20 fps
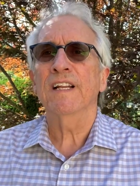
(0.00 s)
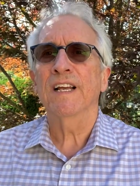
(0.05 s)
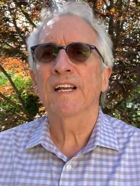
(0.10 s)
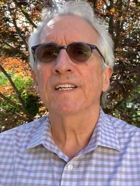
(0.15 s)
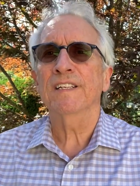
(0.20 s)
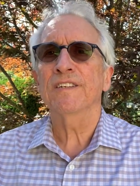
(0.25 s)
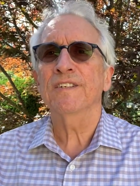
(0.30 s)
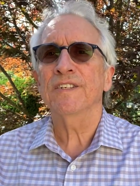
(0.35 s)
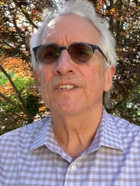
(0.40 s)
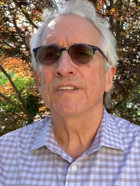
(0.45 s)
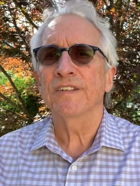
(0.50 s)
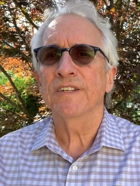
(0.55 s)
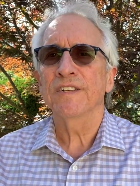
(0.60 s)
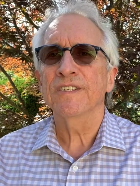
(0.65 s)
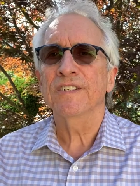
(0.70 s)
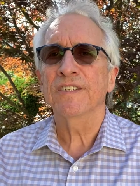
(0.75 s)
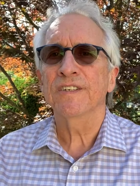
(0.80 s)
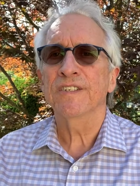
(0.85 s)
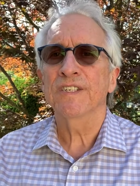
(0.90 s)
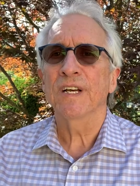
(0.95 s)
like to
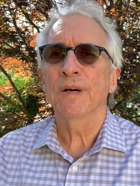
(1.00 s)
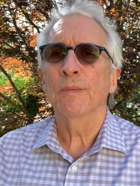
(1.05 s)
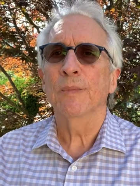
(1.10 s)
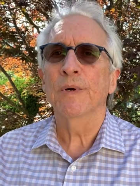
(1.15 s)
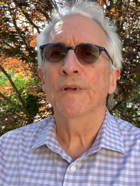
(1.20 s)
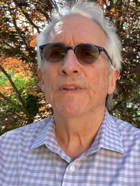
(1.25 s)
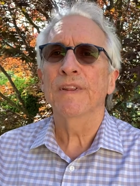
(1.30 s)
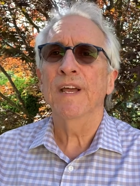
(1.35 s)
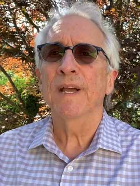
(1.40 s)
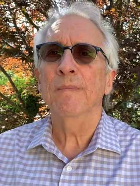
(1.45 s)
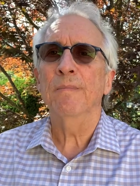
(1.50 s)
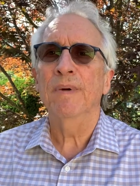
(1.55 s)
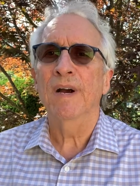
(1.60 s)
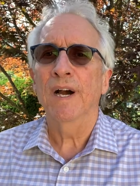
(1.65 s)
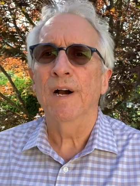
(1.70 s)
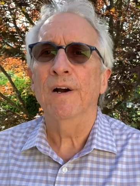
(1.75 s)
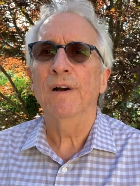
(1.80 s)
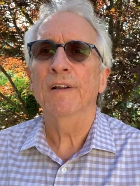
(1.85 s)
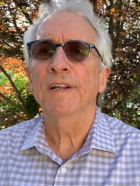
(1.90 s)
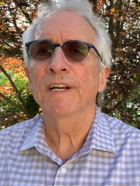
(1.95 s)
solicit someone they
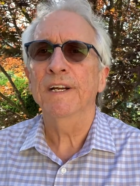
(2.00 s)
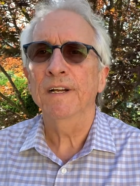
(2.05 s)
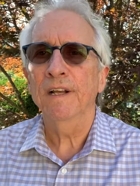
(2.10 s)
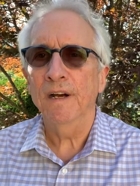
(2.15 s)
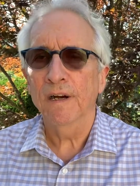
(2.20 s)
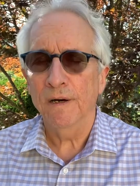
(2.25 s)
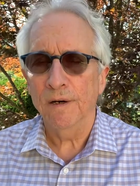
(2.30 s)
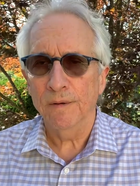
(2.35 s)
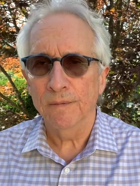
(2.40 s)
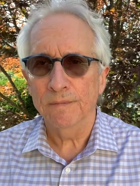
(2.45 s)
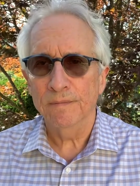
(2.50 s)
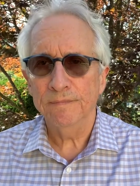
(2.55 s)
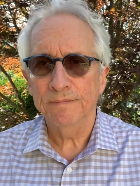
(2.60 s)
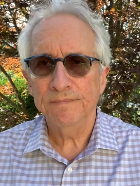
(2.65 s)
barely know.